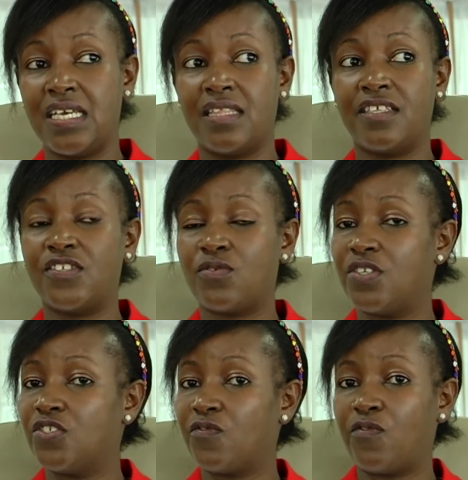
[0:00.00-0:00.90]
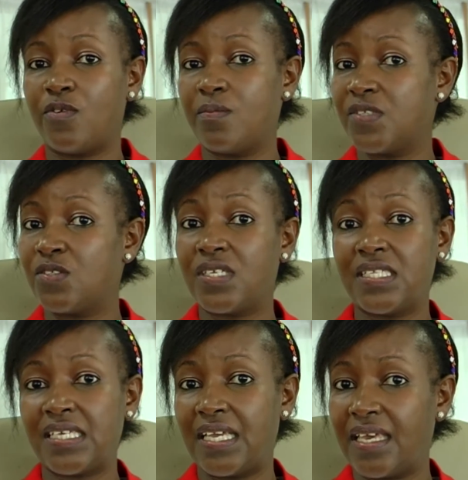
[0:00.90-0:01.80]
These range from
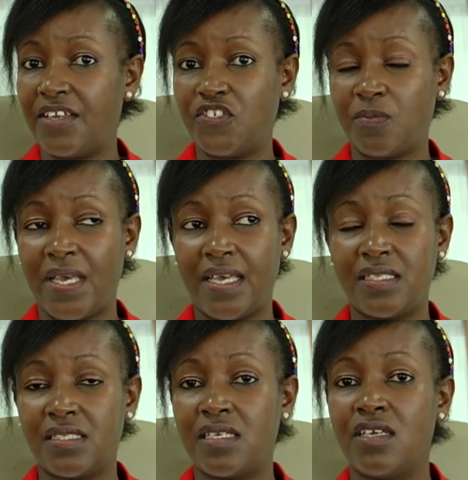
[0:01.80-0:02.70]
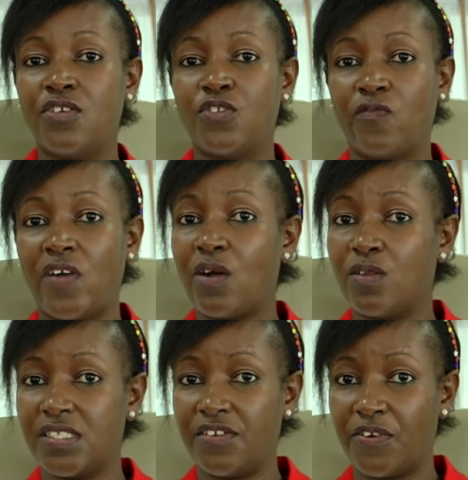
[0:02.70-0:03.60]
student engagement to
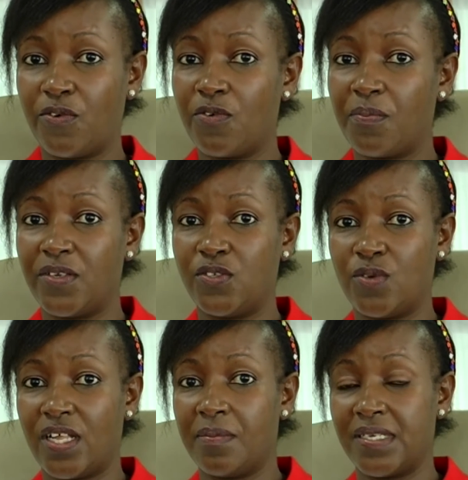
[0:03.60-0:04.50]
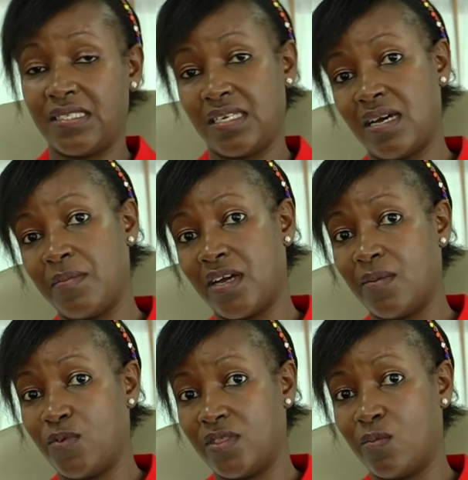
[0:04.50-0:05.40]
faculty recruitment to help us in coming up
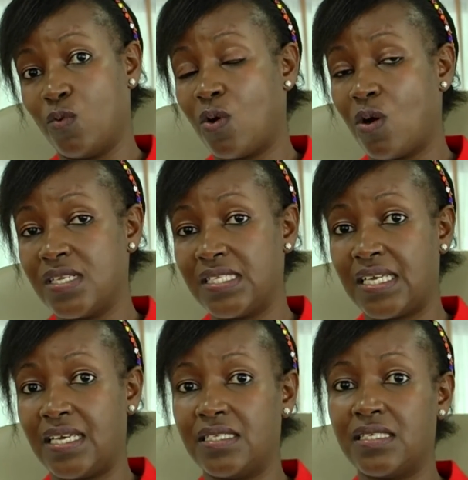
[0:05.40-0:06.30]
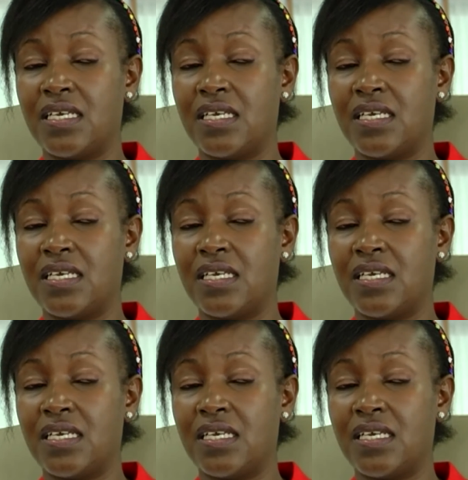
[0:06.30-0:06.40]
with the MOOC content,